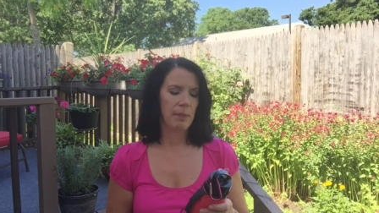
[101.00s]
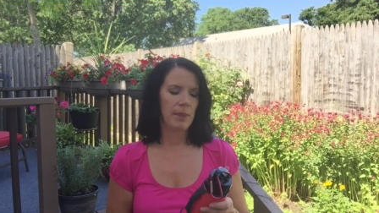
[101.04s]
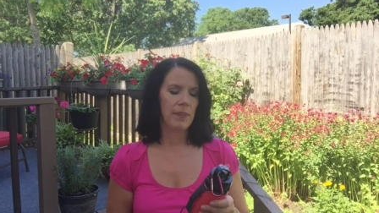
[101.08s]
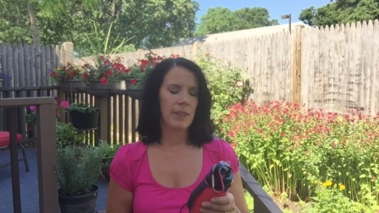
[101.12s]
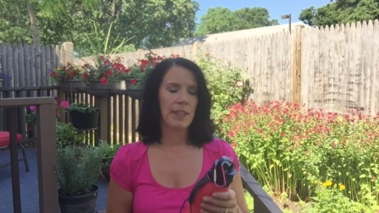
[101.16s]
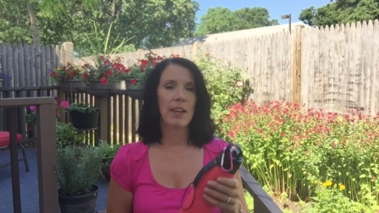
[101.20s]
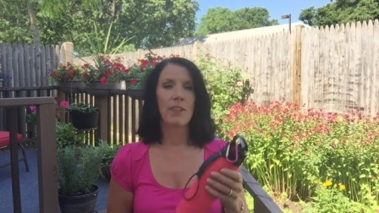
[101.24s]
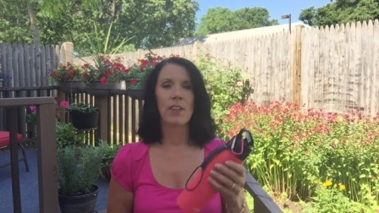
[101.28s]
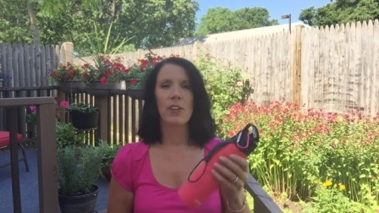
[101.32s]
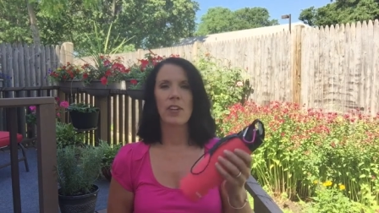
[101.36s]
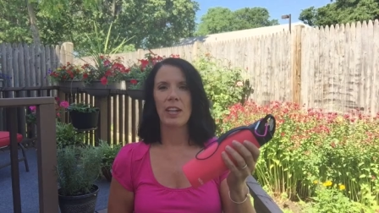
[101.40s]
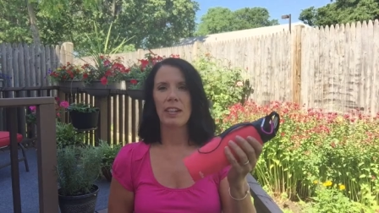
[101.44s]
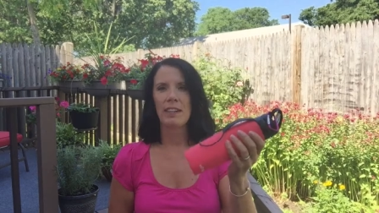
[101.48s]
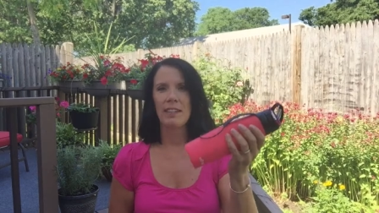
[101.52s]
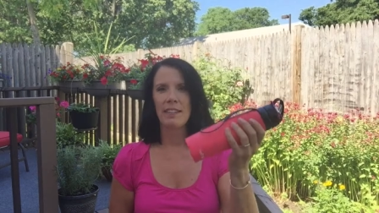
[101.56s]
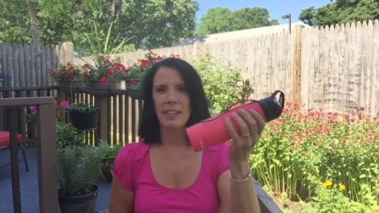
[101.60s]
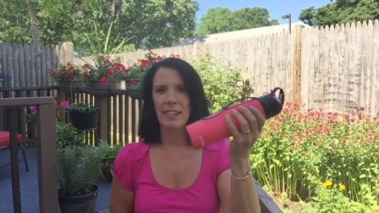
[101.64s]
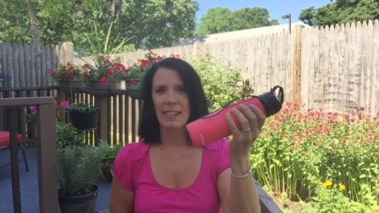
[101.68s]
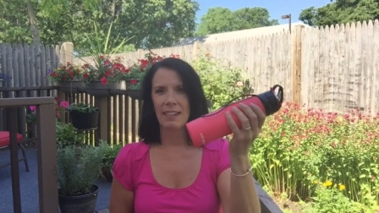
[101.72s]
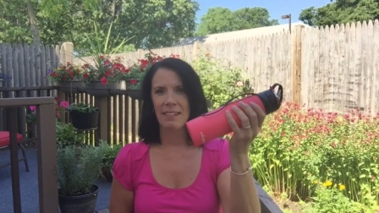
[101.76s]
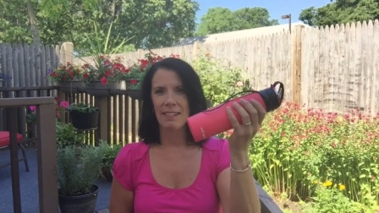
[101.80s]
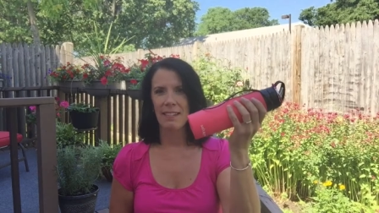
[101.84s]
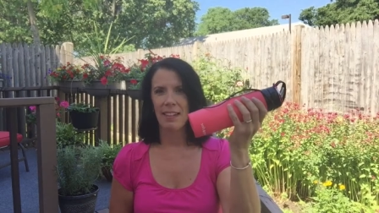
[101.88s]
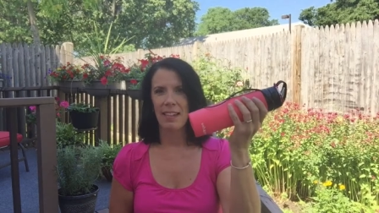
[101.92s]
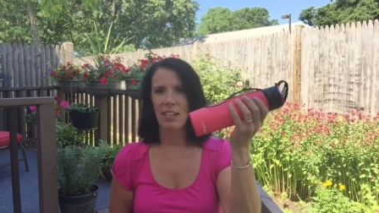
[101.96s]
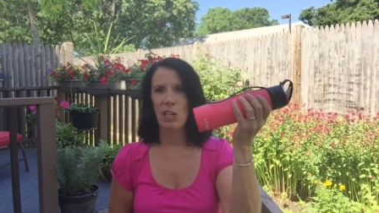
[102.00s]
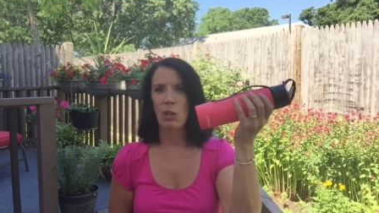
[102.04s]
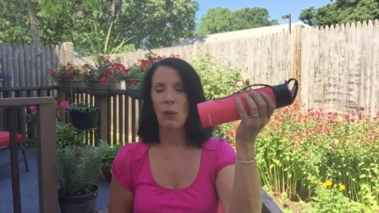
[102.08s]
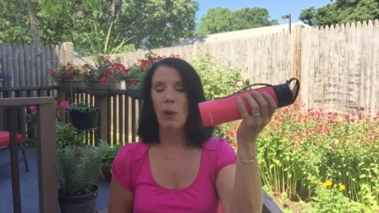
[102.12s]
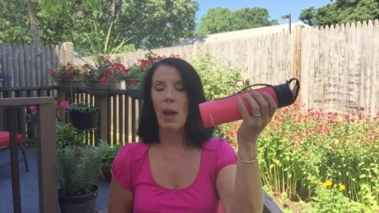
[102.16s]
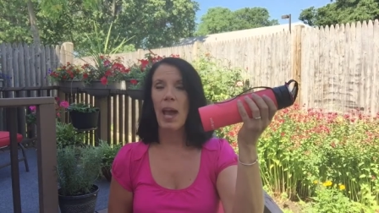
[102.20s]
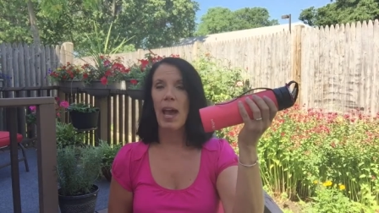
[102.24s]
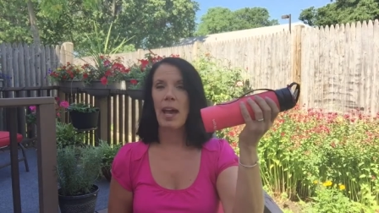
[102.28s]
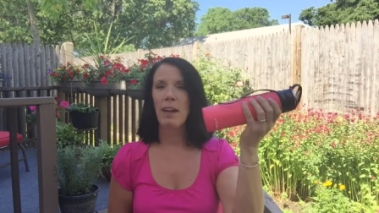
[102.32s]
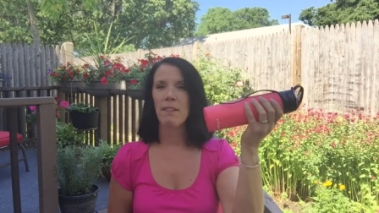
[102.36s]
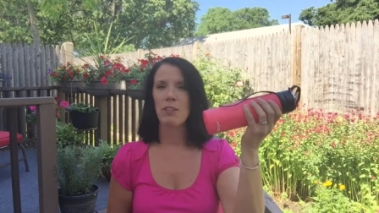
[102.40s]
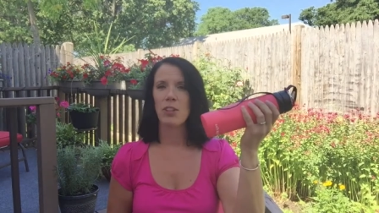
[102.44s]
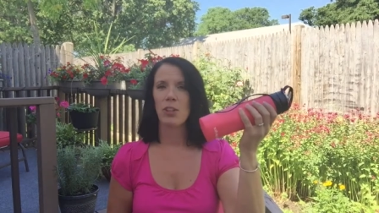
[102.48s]
The other nice thing is then you
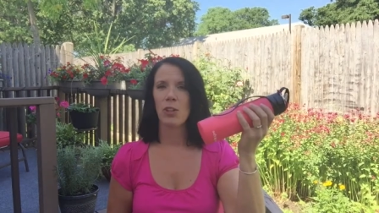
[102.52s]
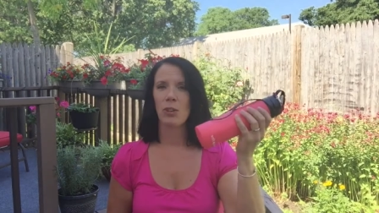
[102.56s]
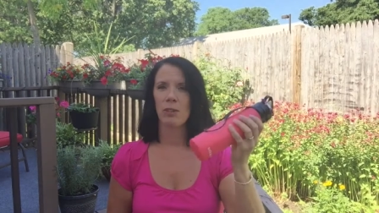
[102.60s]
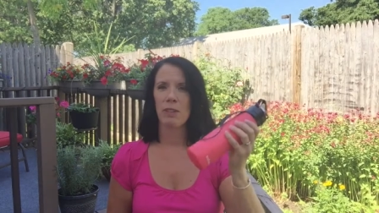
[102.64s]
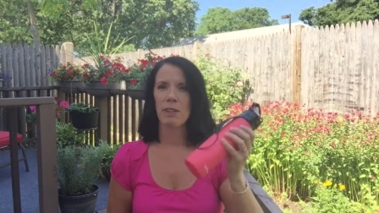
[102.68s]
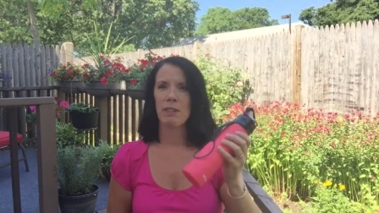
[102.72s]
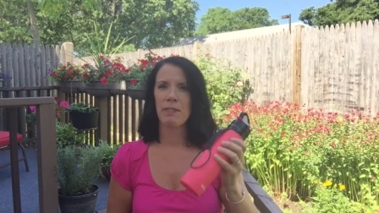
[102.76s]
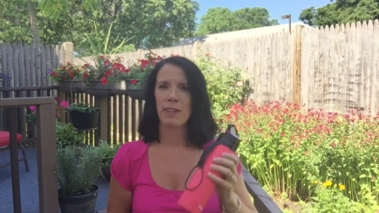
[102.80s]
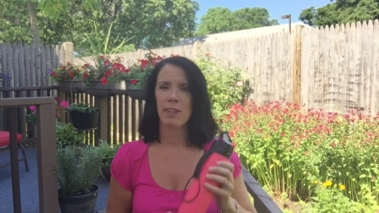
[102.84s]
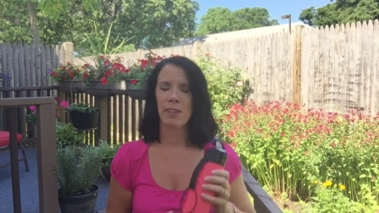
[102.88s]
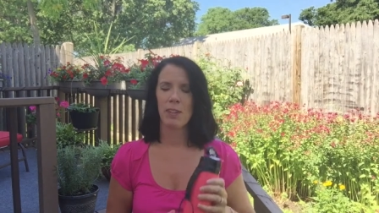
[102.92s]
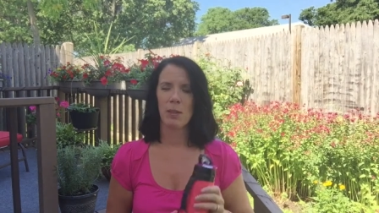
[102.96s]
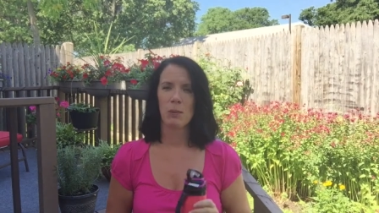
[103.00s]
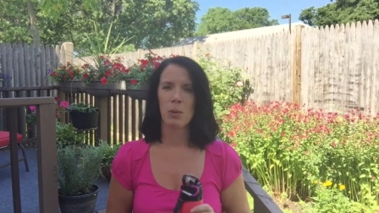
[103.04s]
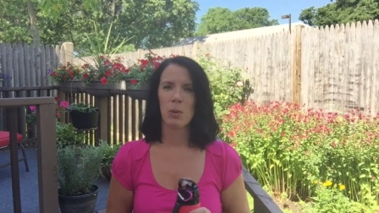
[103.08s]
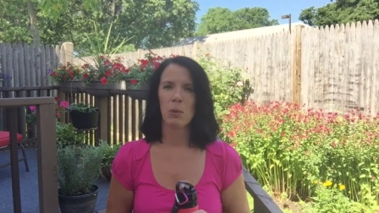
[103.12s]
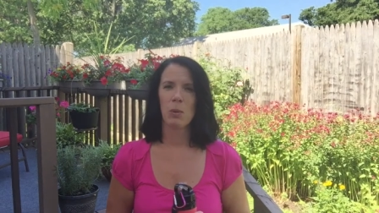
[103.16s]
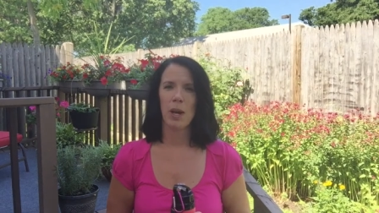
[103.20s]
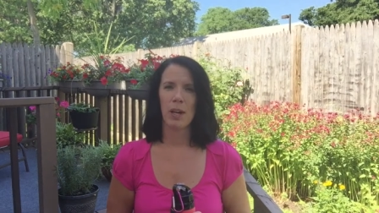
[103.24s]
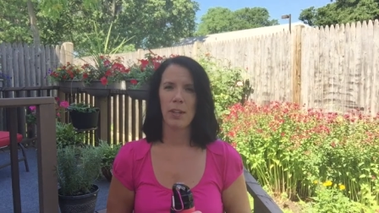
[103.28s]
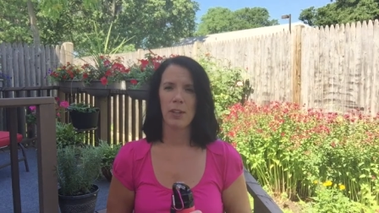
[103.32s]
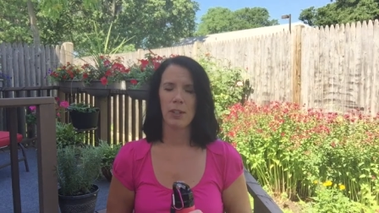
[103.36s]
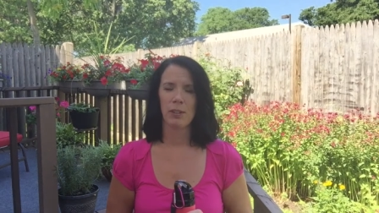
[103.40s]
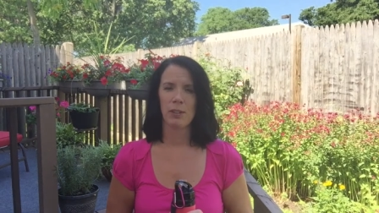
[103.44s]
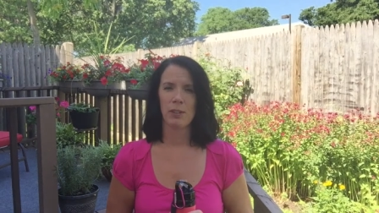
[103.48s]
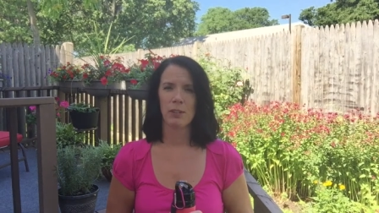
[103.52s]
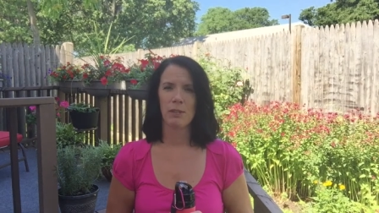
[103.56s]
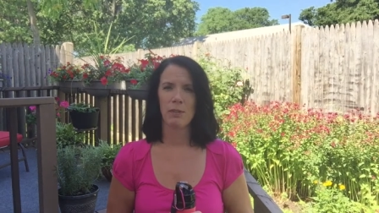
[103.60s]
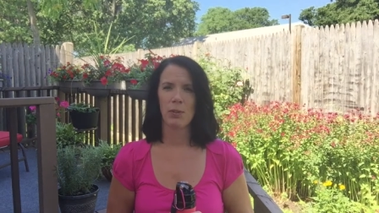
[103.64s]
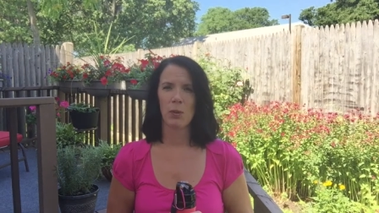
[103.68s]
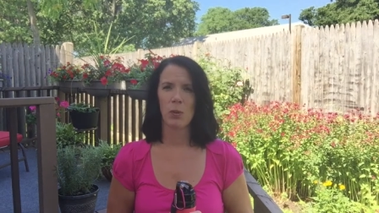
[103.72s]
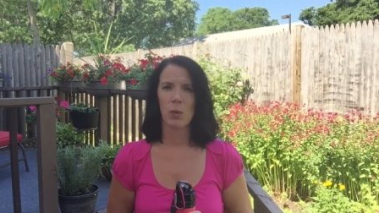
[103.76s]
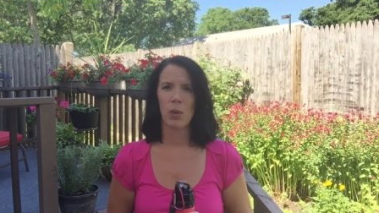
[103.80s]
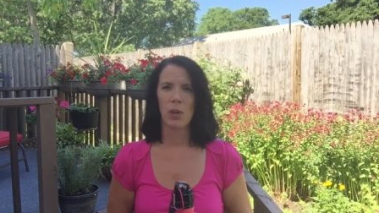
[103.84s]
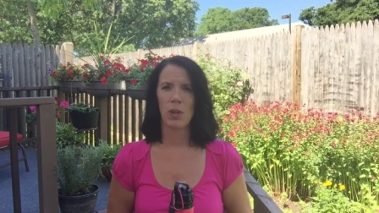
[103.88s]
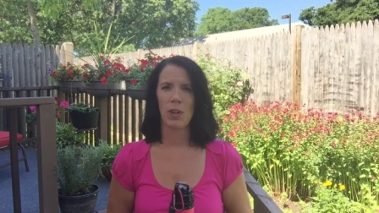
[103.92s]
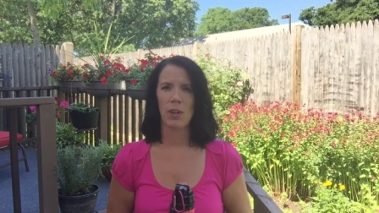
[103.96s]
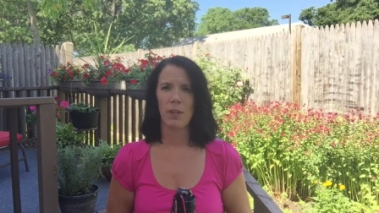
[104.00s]
have your refillable water
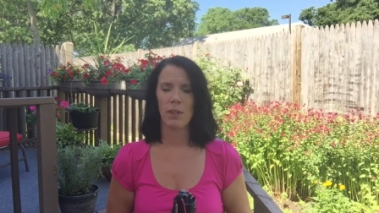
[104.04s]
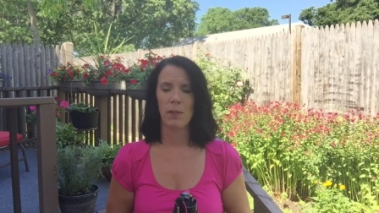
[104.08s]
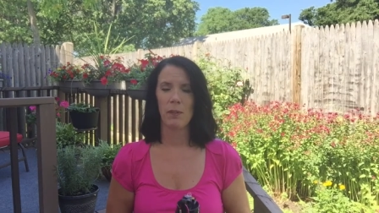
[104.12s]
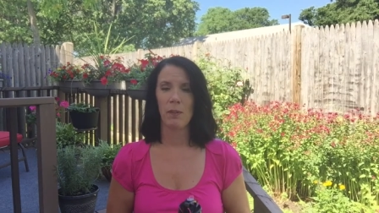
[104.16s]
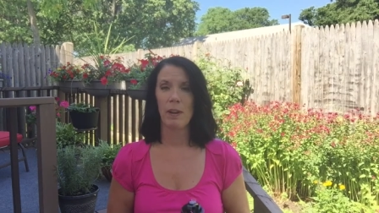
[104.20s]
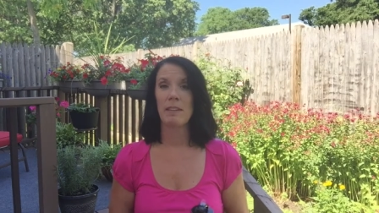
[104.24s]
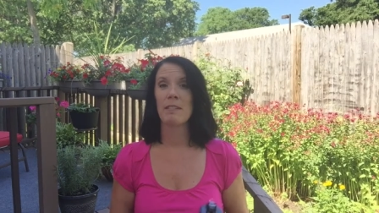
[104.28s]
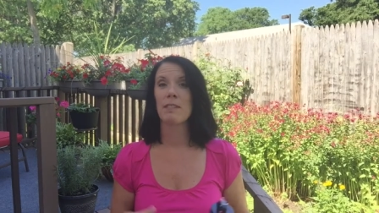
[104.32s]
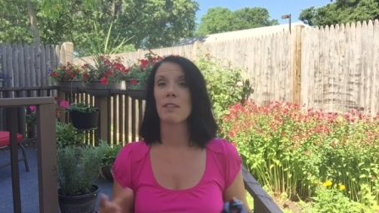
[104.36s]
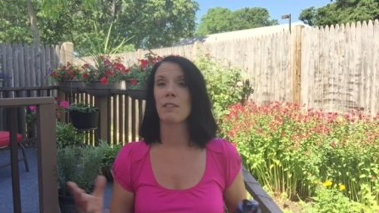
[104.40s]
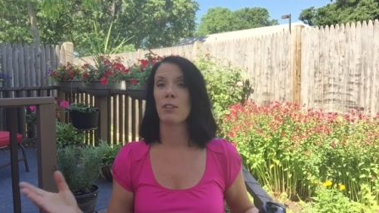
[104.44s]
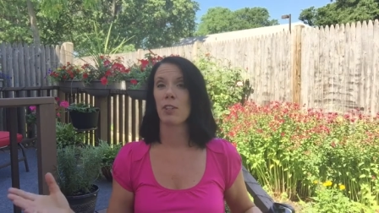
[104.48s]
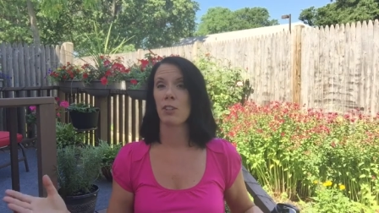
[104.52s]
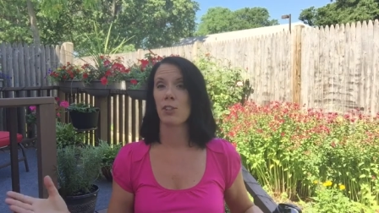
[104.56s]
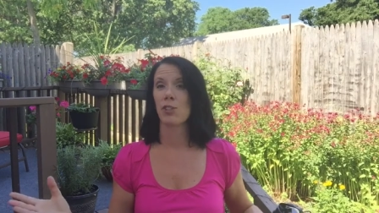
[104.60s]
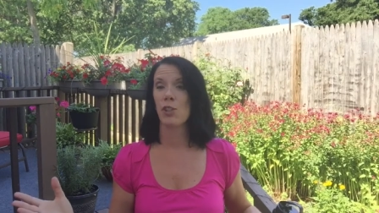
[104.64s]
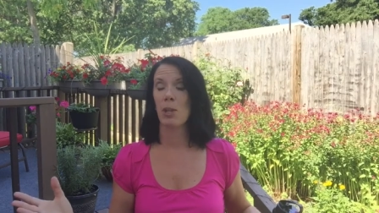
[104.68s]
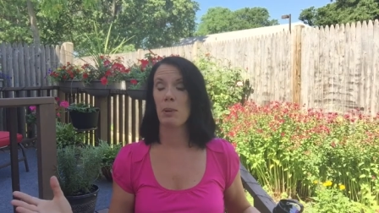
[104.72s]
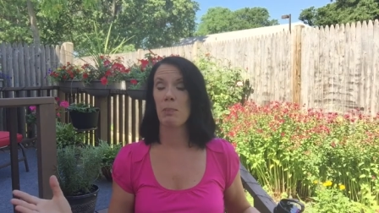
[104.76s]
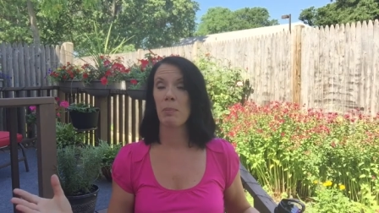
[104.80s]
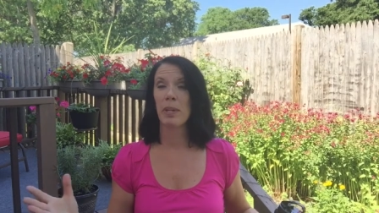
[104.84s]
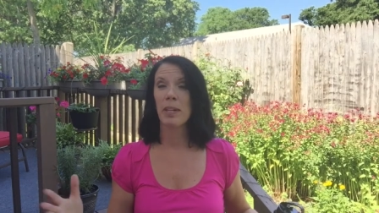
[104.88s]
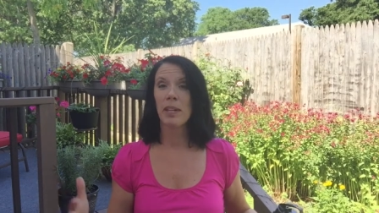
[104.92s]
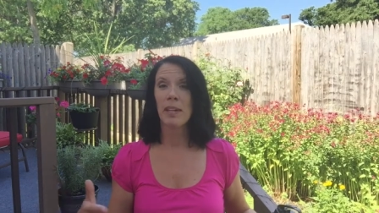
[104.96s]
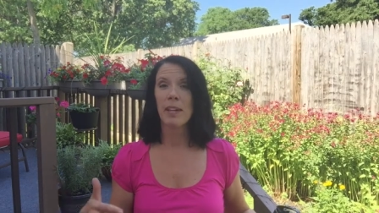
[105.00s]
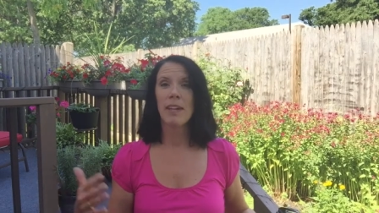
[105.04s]
for the rest of your trip,